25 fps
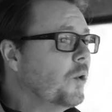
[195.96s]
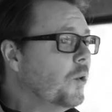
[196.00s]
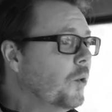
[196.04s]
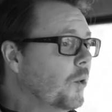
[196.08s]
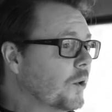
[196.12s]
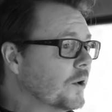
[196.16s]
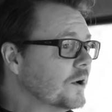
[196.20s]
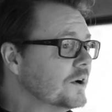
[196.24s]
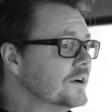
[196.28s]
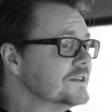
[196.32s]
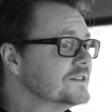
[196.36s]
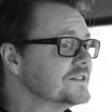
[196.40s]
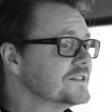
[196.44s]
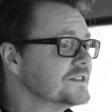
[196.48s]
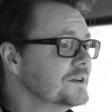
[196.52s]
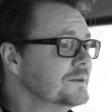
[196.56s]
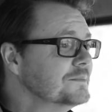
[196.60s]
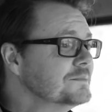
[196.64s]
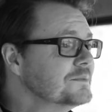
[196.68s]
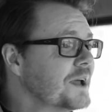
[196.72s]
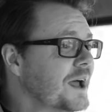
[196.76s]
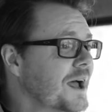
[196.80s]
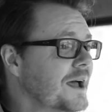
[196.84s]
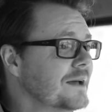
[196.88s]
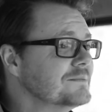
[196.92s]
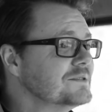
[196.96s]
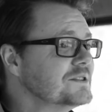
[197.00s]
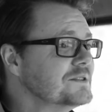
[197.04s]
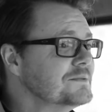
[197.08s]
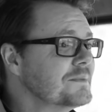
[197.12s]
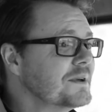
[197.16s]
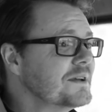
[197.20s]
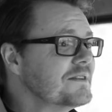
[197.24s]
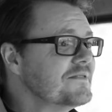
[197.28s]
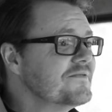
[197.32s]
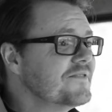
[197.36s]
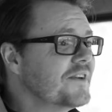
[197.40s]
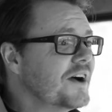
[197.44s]
Or
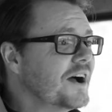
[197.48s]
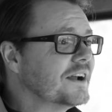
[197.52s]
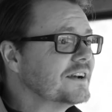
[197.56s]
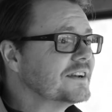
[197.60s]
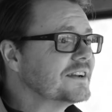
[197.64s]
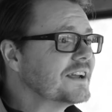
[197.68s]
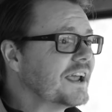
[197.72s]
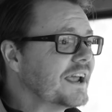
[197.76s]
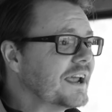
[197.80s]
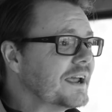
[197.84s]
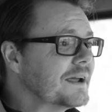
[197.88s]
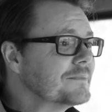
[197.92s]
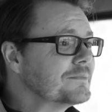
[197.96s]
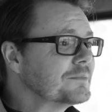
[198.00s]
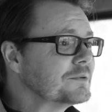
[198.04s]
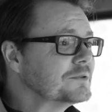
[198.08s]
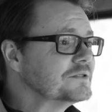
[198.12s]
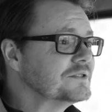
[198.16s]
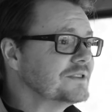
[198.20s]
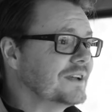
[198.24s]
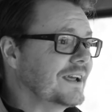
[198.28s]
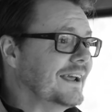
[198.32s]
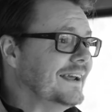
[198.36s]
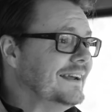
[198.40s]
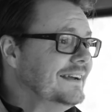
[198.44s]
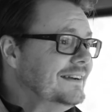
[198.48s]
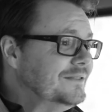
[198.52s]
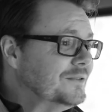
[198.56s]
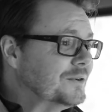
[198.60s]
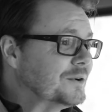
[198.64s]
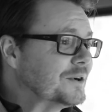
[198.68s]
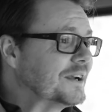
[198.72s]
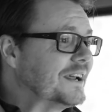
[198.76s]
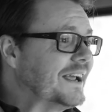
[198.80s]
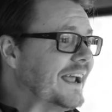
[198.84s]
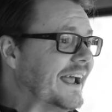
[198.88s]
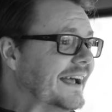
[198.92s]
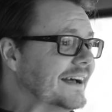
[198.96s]
sometimes you may find campers
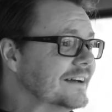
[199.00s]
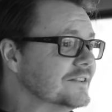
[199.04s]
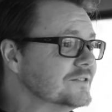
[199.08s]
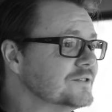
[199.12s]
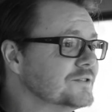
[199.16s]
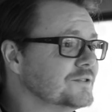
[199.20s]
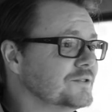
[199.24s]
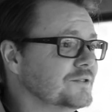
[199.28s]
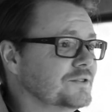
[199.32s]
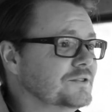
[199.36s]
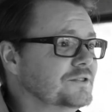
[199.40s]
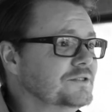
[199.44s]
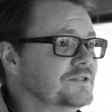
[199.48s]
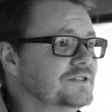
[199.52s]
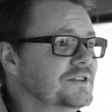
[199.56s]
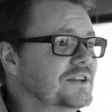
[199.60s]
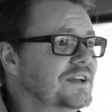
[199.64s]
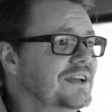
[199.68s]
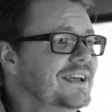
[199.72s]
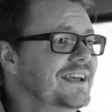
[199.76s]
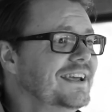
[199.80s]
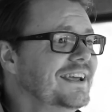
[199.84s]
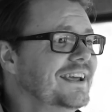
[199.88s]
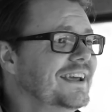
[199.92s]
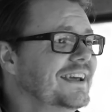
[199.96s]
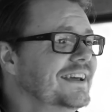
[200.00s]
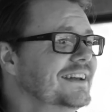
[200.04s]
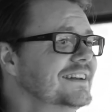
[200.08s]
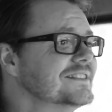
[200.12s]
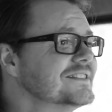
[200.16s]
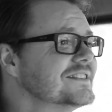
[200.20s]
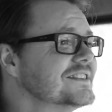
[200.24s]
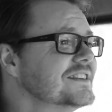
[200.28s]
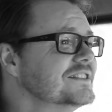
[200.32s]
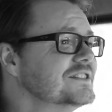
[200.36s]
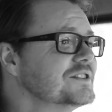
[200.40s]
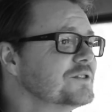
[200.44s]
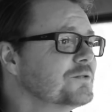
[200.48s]
and/or counselors
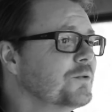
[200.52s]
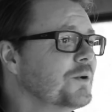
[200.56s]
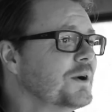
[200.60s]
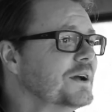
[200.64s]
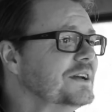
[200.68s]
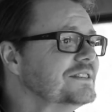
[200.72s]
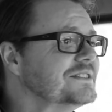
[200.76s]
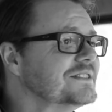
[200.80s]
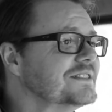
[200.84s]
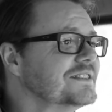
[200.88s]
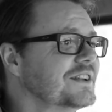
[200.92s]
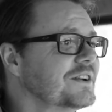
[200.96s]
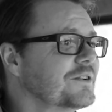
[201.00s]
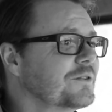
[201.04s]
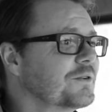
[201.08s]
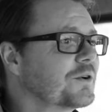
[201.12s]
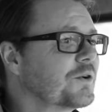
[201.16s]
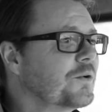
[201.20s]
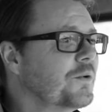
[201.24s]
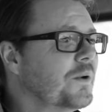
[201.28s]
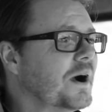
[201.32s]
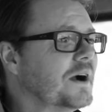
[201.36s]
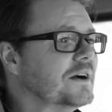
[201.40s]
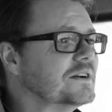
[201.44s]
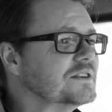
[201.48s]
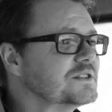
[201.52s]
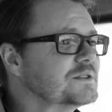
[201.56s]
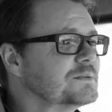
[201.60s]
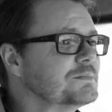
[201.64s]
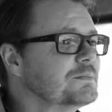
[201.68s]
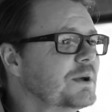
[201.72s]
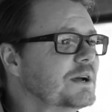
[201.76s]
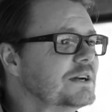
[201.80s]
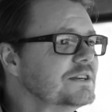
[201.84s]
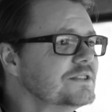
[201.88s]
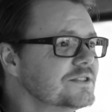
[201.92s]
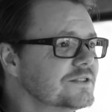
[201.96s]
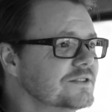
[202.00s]
in a situation that requires
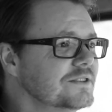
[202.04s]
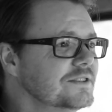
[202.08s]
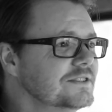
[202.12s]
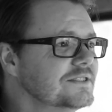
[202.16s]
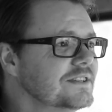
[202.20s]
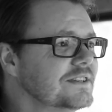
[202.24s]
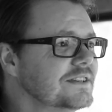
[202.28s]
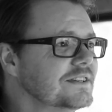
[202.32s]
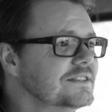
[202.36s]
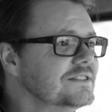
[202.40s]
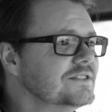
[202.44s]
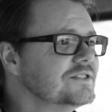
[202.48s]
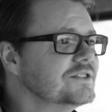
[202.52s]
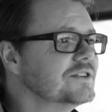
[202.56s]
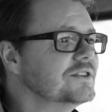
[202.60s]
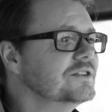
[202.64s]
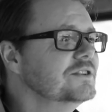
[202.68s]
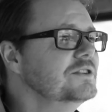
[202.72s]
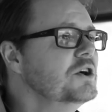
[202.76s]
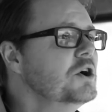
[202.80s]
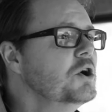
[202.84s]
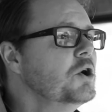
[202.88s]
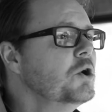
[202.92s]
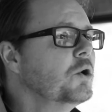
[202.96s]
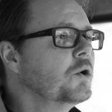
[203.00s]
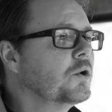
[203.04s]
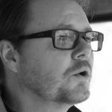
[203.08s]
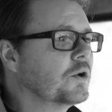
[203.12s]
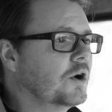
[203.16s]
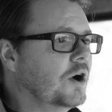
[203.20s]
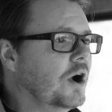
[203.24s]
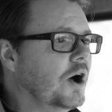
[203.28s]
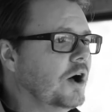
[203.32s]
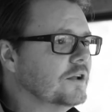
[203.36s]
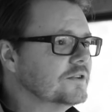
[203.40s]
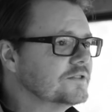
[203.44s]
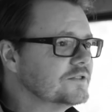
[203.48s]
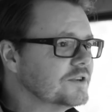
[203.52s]
special attention
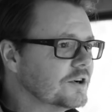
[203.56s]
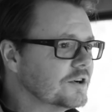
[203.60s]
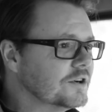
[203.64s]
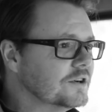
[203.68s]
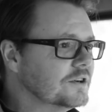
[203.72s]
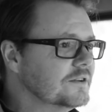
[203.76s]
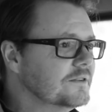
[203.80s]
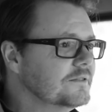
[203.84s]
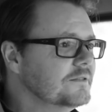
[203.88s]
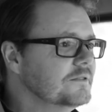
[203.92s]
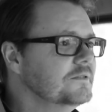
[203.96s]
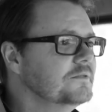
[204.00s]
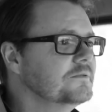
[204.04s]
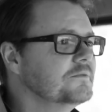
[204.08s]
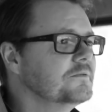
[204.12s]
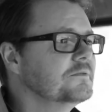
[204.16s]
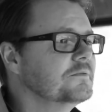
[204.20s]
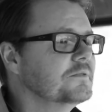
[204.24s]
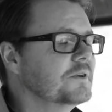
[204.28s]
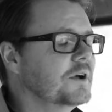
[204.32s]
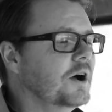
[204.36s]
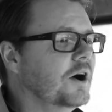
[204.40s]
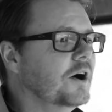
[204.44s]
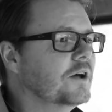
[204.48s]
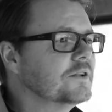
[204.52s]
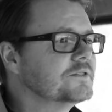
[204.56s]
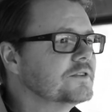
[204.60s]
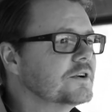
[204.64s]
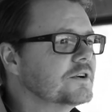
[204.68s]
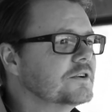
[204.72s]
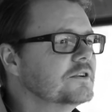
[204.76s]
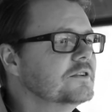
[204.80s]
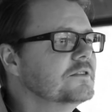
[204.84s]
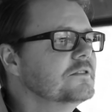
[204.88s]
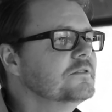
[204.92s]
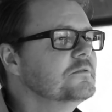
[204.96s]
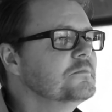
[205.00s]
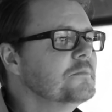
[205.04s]
or alternative
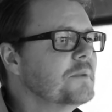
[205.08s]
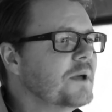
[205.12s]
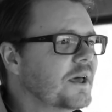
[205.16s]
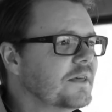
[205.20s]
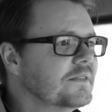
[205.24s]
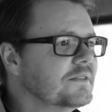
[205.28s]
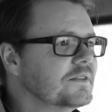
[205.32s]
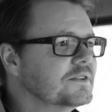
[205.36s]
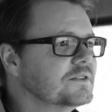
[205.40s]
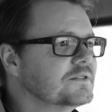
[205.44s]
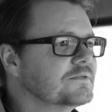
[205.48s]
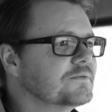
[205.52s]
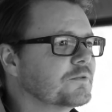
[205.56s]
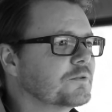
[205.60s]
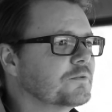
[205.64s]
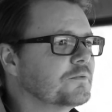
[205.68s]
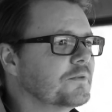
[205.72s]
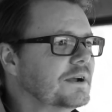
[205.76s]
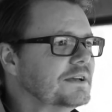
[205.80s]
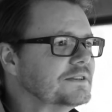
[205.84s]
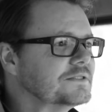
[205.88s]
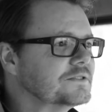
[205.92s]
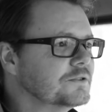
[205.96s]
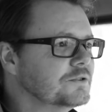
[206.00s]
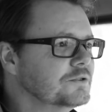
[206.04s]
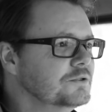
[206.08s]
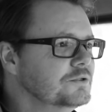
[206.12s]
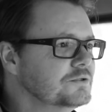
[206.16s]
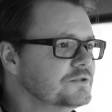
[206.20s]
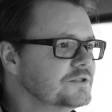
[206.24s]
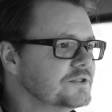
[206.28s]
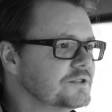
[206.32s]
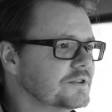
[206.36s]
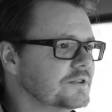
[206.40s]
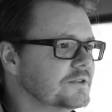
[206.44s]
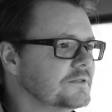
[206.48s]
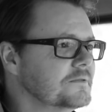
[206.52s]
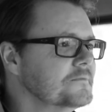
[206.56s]
methods for
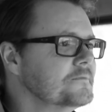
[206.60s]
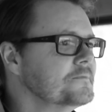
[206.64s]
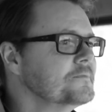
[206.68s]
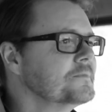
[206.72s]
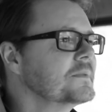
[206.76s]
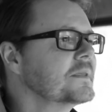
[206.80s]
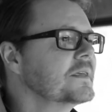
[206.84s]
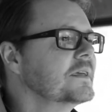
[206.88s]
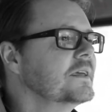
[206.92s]
resolution.